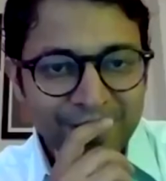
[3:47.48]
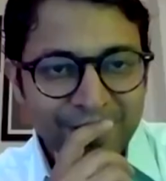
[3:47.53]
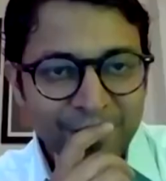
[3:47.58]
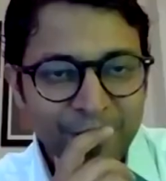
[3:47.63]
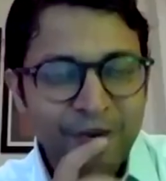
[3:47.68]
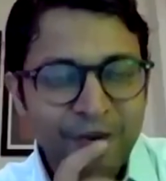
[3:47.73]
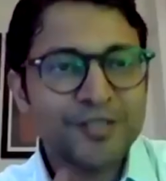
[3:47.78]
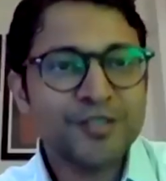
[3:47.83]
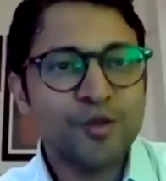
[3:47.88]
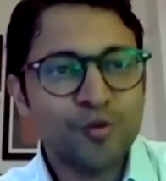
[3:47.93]
I'm
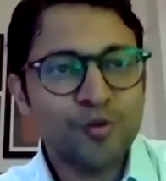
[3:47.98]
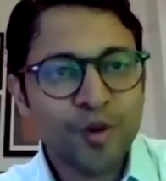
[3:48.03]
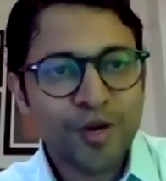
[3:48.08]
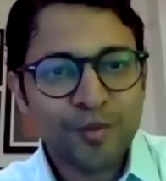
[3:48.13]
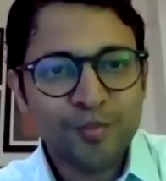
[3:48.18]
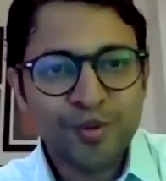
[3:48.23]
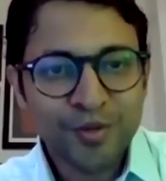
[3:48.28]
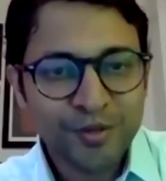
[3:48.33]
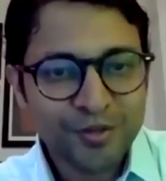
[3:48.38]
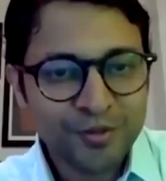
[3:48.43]
going to ask you quite
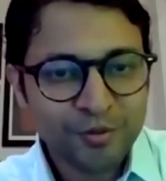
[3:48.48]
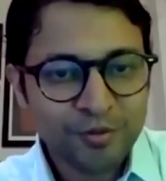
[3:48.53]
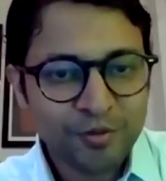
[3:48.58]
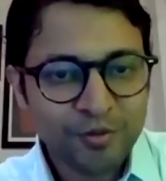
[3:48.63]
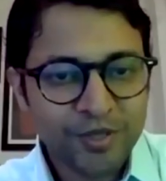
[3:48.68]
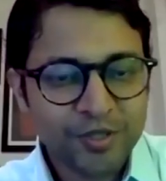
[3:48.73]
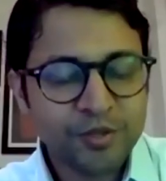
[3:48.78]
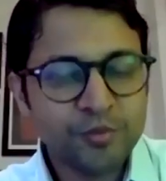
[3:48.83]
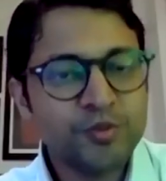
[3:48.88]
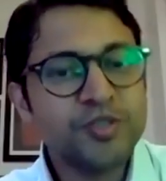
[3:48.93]
a personal
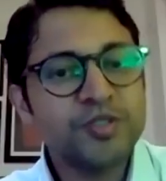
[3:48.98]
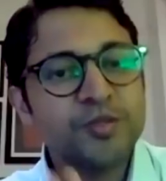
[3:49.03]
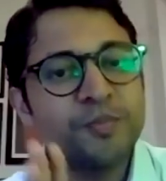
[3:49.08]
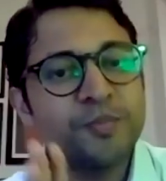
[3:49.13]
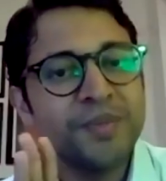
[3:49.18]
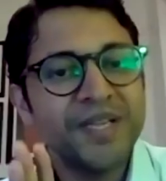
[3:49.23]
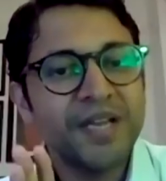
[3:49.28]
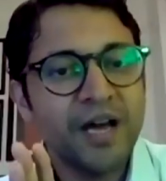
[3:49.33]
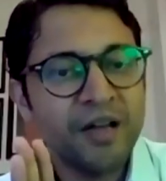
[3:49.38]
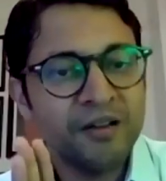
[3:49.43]
question, which is a
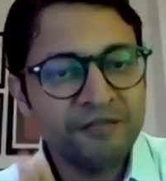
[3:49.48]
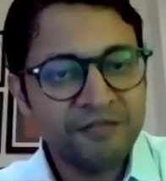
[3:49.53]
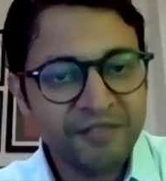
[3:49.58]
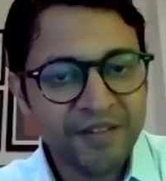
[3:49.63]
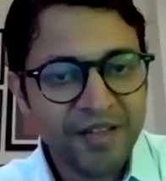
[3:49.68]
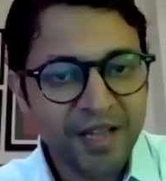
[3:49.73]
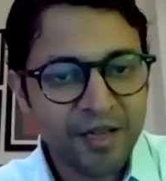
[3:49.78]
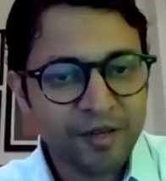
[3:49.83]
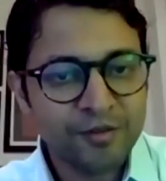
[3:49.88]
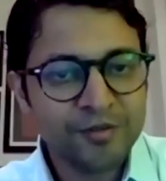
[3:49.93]
bit
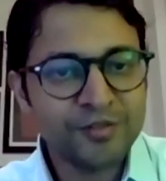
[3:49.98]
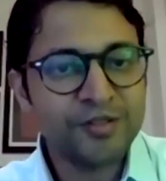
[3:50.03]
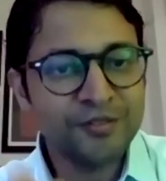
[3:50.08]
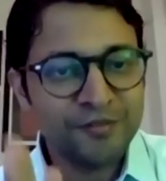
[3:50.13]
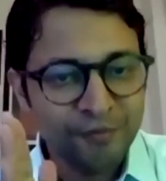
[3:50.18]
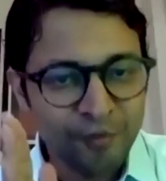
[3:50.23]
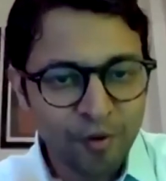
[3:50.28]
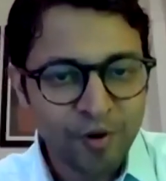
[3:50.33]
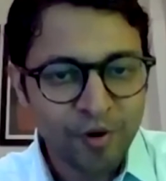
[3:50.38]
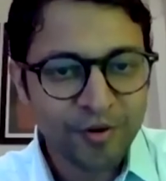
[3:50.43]
unfair because there's
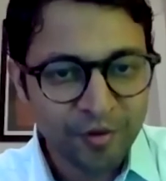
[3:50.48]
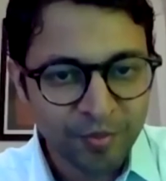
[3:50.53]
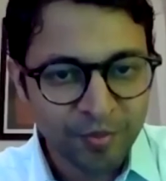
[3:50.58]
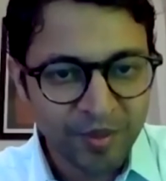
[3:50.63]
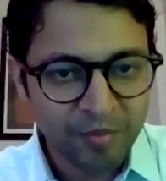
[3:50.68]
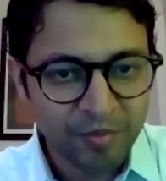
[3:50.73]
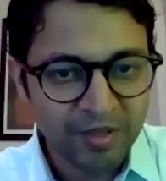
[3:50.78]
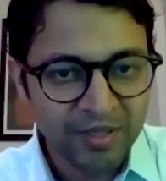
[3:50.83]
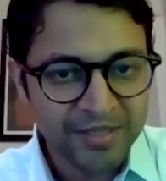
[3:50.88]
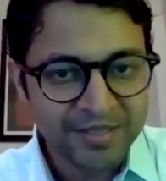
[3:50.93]
400
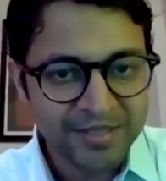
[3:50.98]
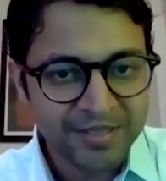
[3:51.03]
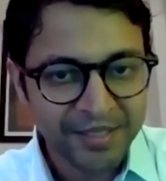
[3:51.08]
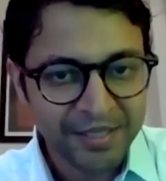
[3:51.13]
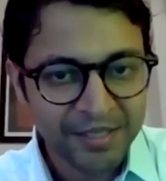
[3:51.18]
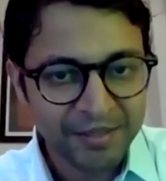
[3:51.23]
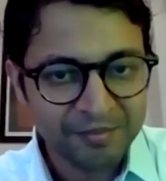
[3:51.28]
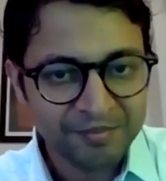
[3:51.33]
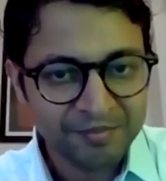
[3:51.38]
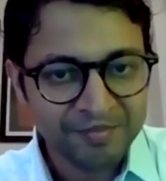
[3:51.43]
people
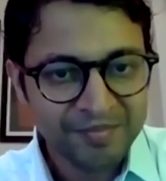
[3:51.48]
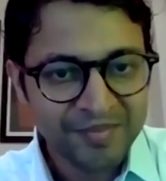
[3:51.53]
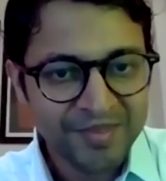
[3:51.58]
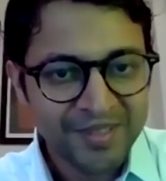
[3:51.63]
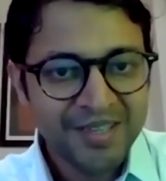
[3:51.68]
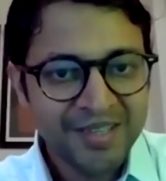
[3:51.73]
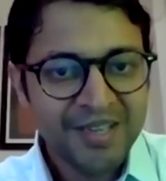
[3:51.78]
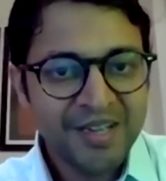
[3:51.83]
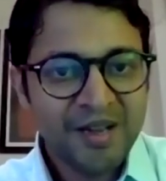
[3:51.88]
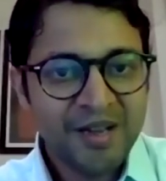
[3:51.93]
listening in.
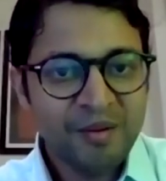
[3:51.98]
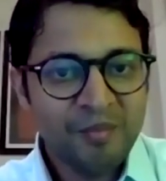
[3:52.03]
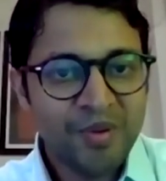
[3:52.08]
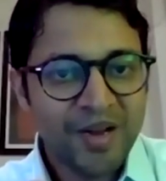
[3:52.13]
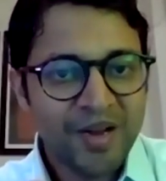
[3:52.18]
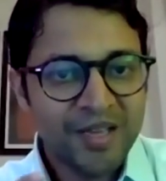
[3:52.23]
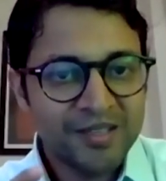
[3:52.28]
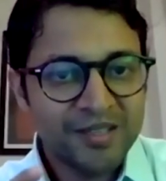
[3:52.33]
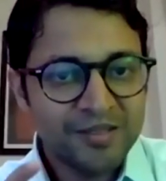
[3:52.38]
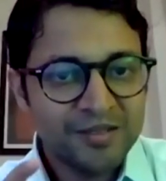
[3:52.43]

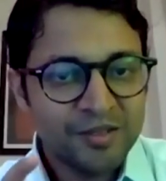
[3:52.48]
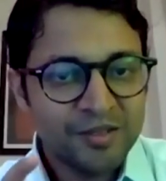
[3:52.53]
But